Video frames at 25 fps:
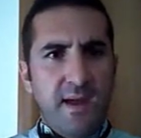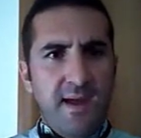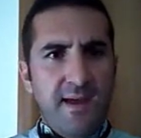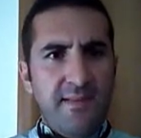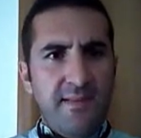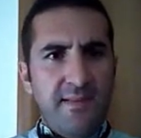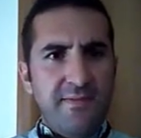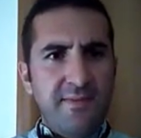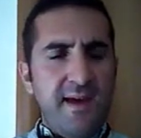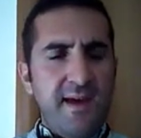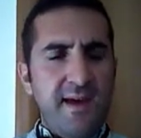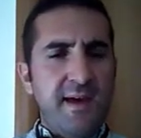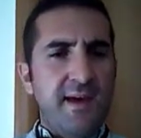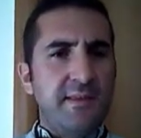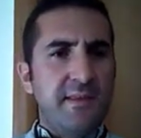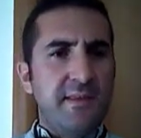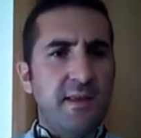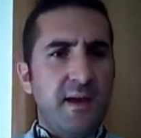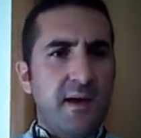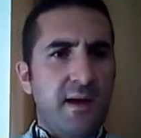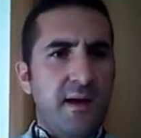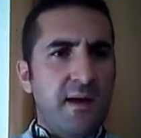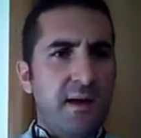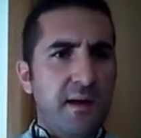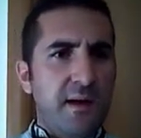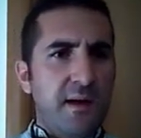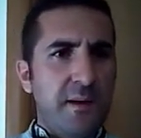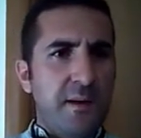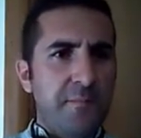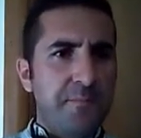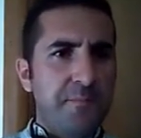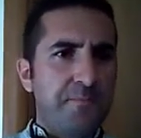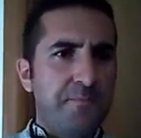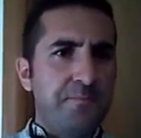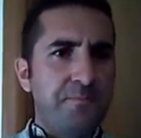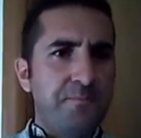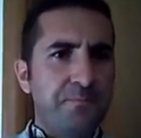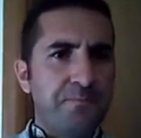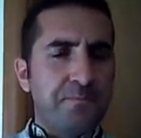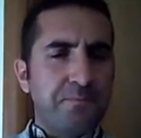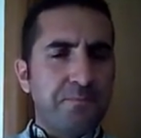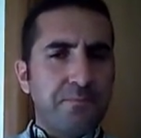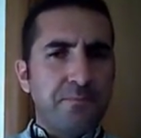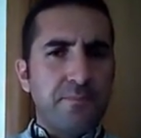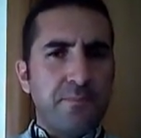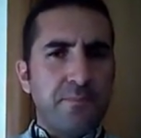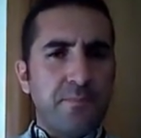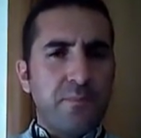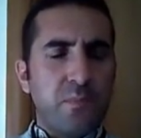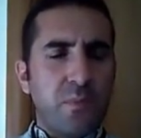And then
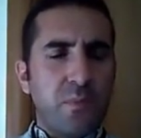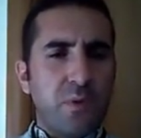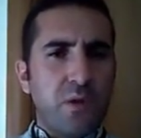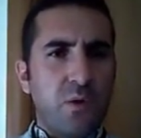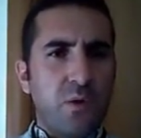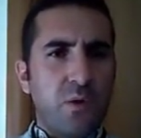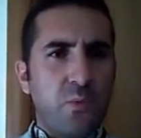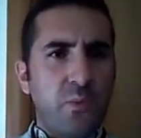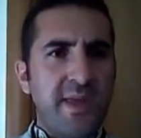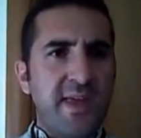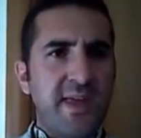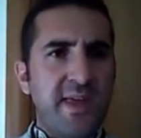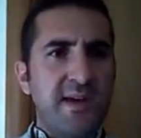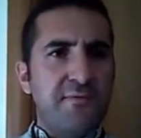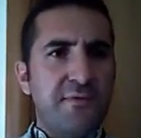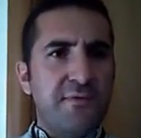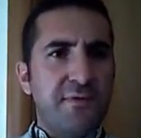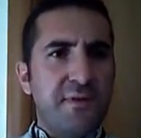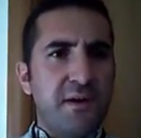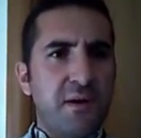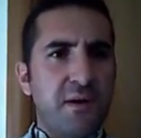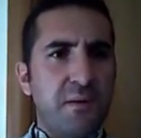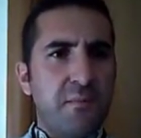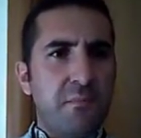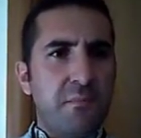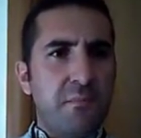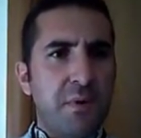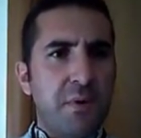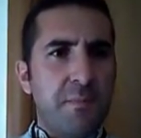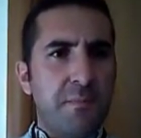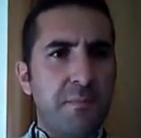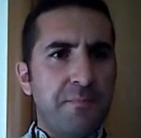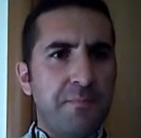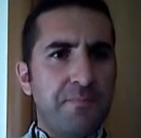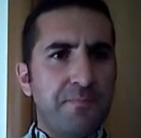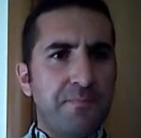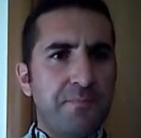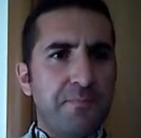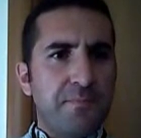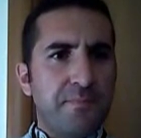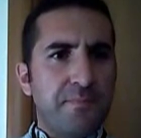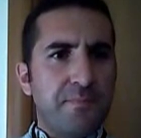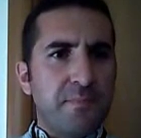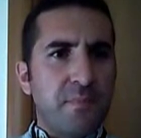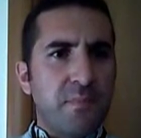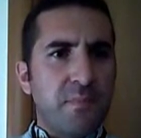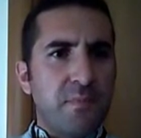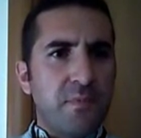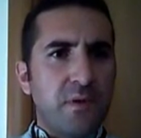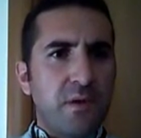we give them
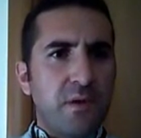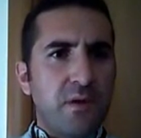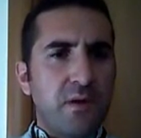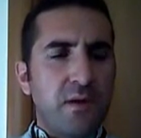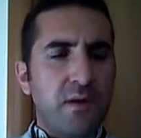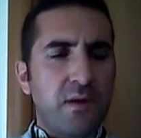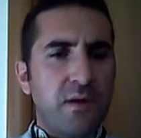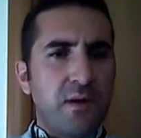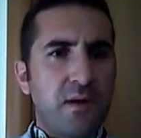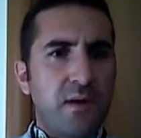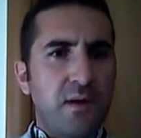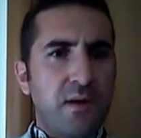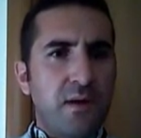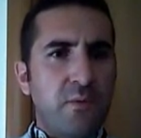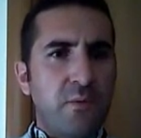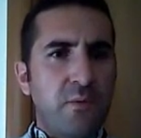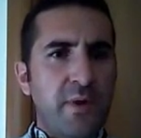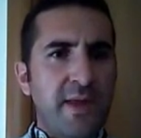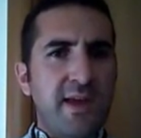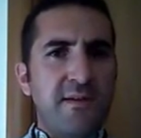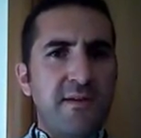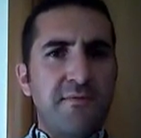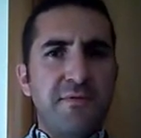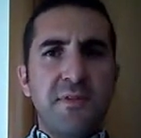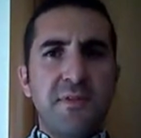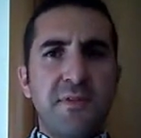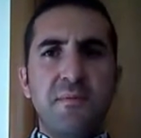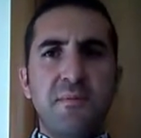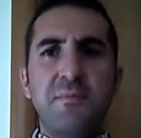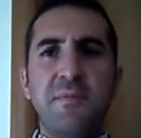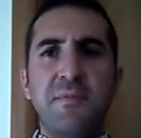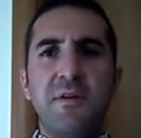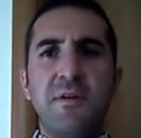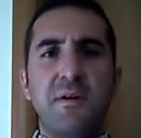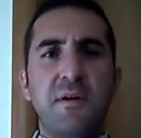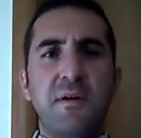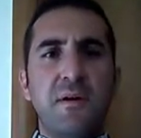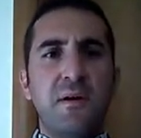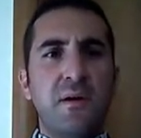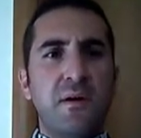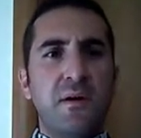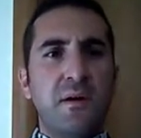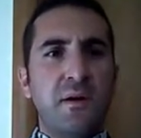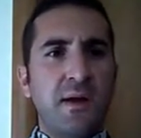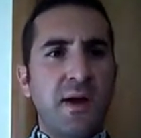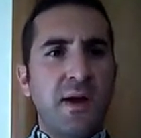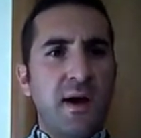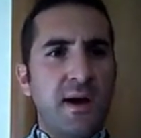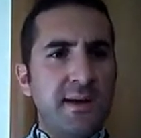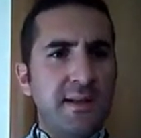
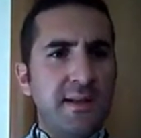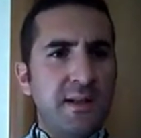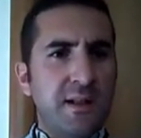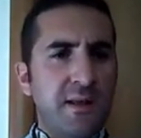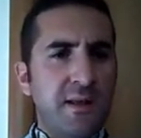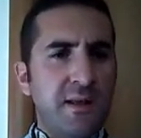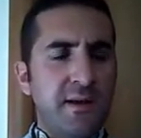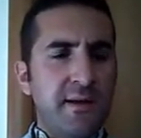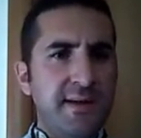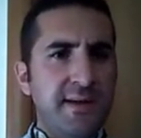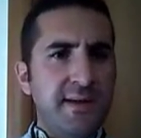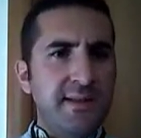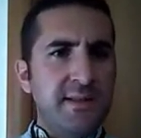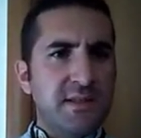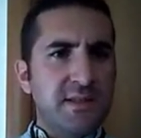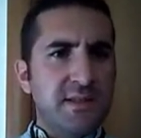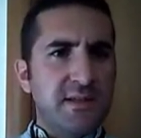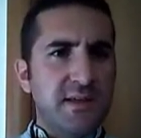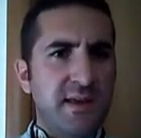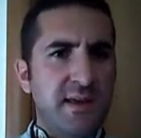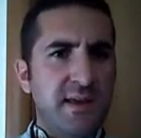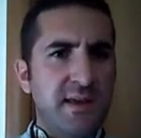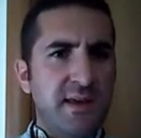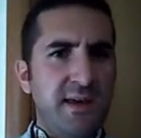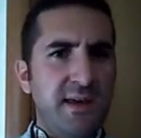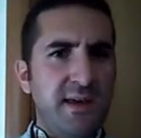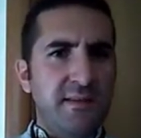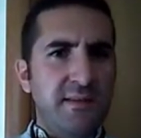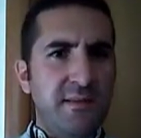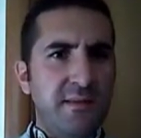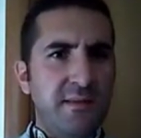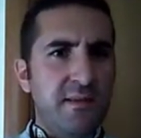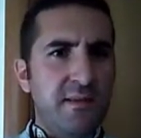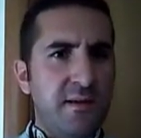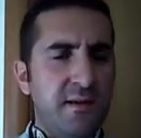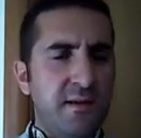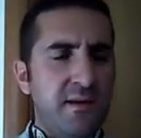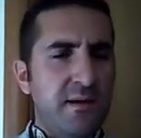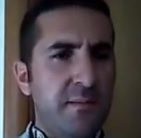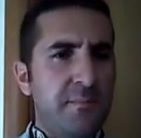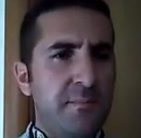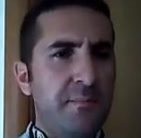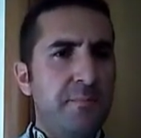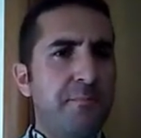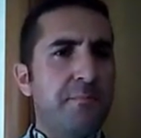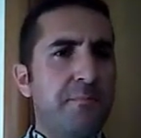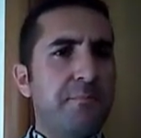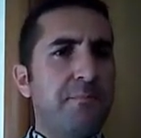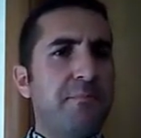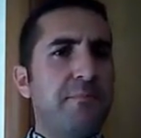the guidelines
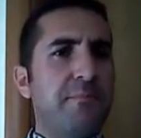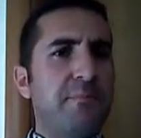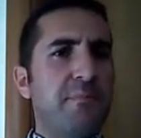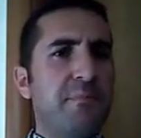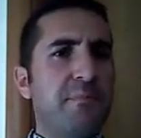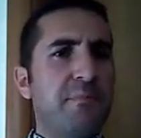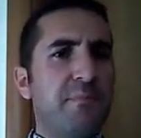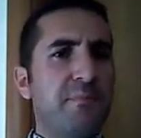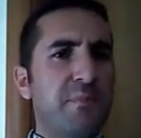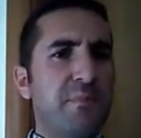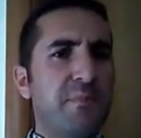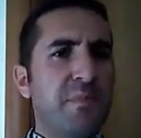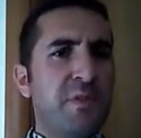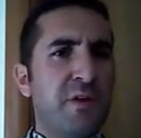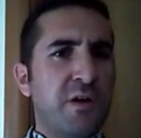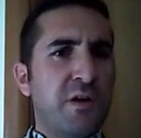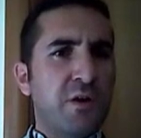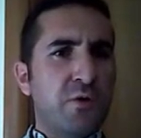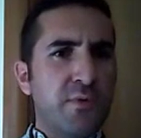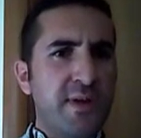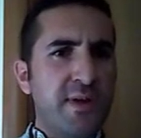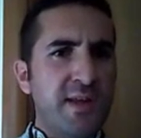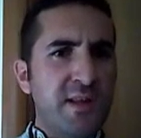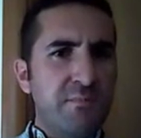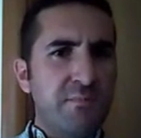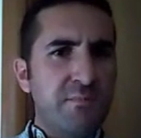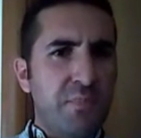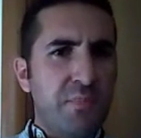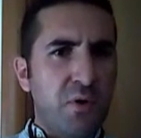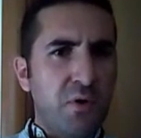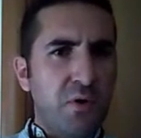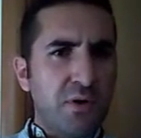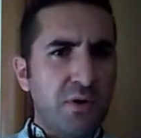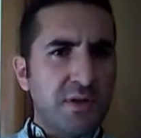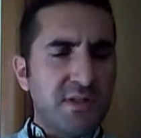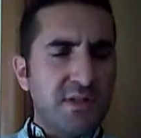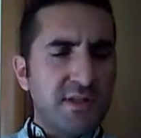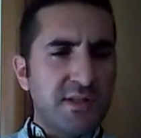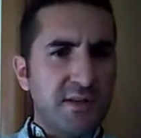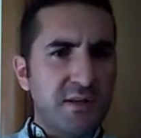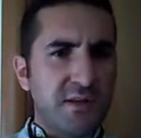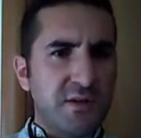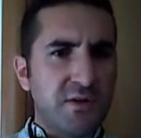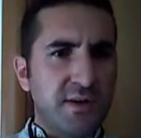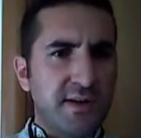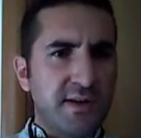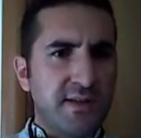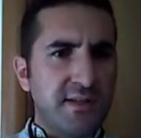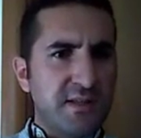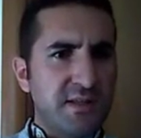in the green box that
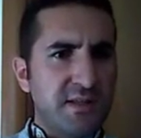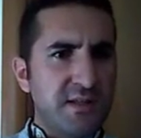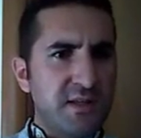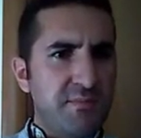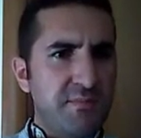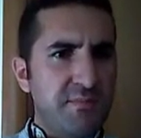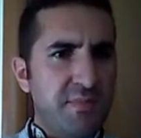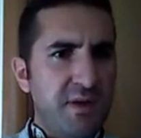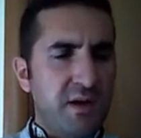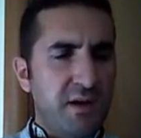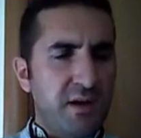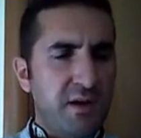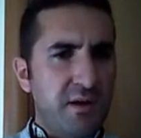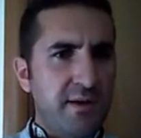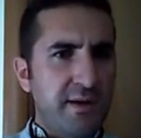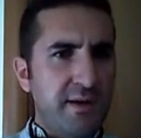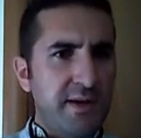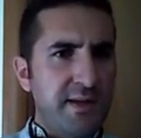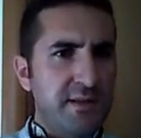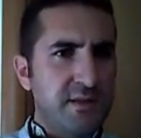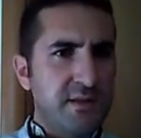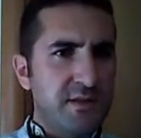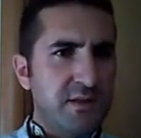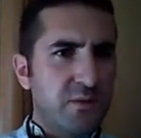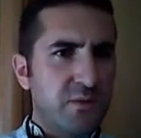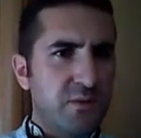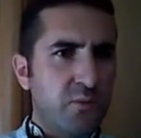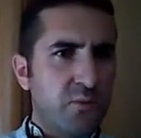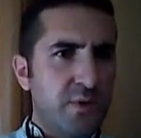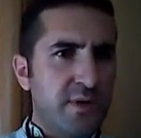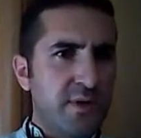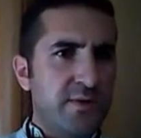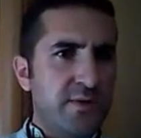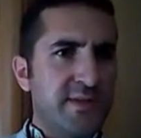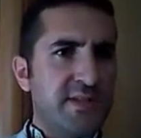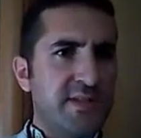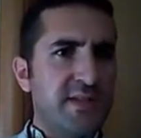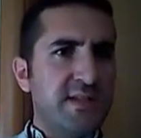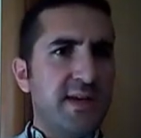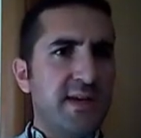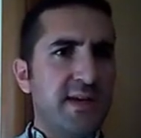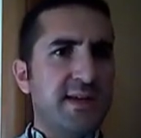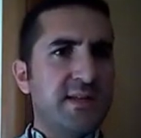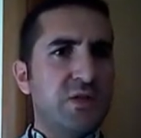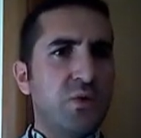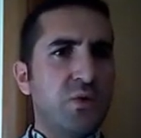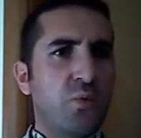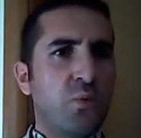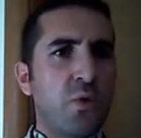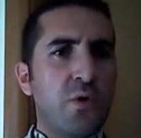you can see behind where it
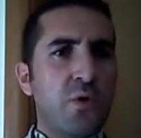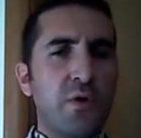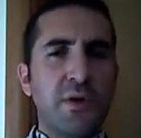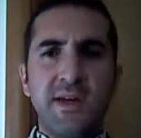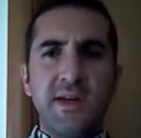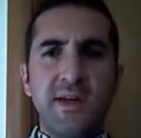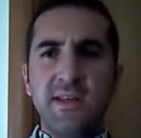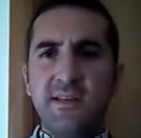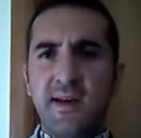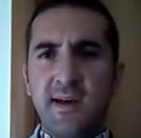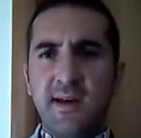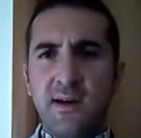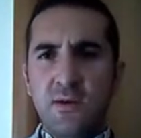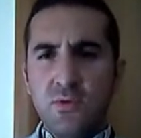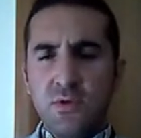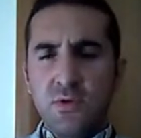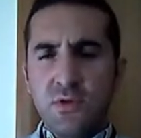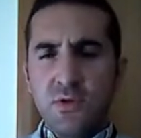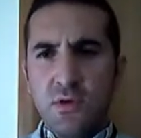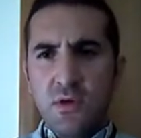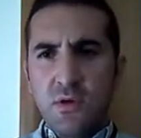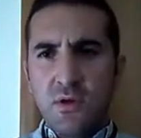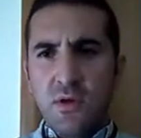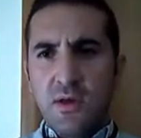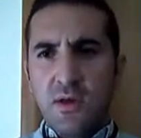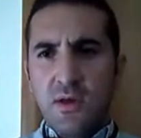says work it out.